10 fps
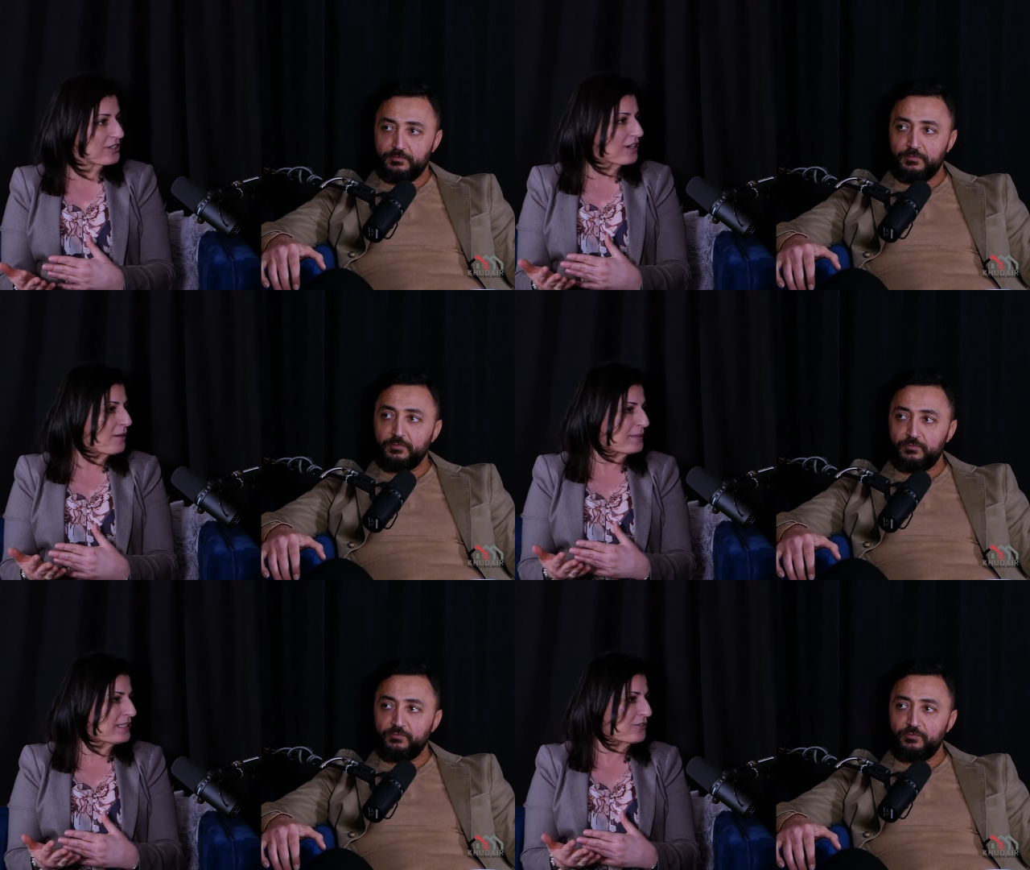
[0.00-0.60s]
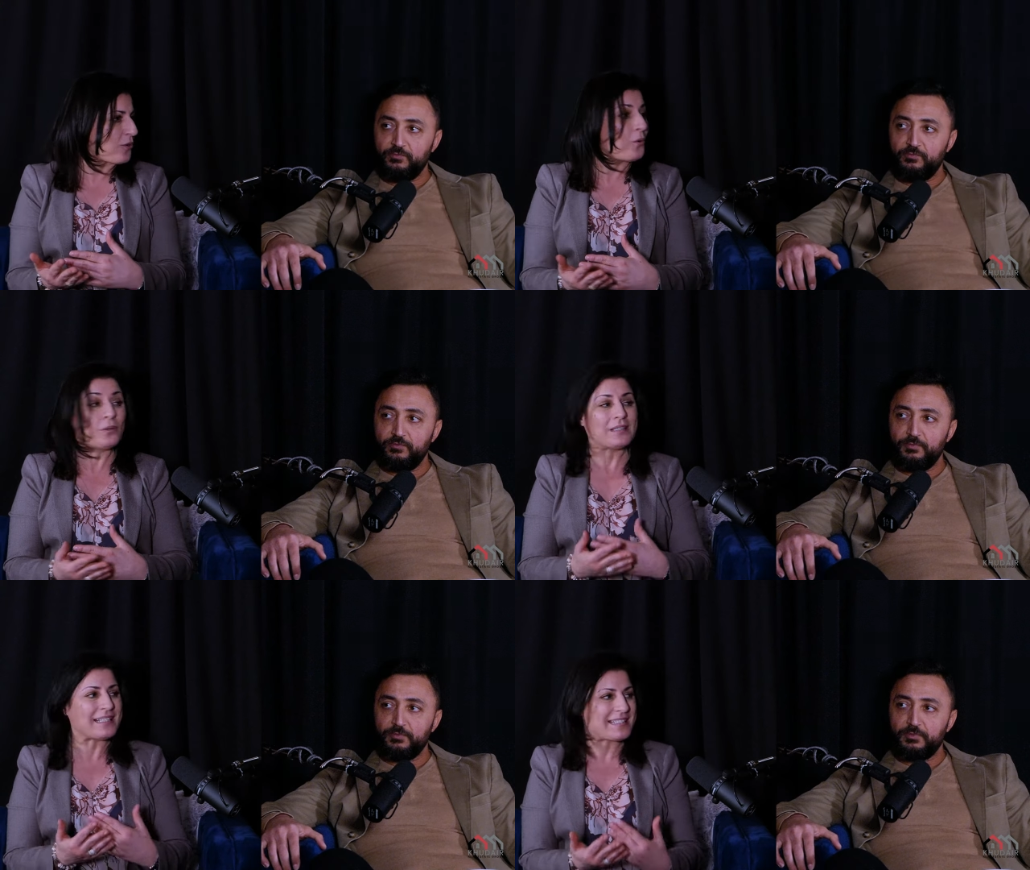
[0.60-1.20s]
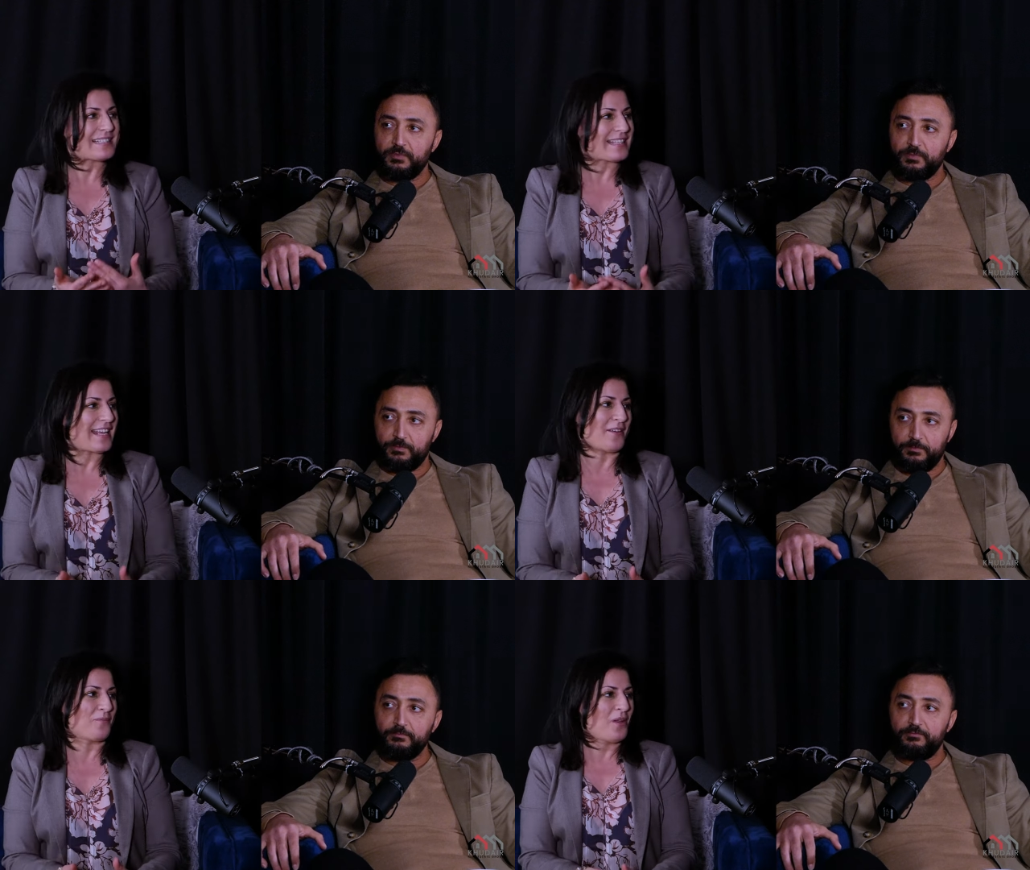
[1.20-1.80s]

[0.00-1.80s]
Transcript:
Speaker 1: company's goal is the same.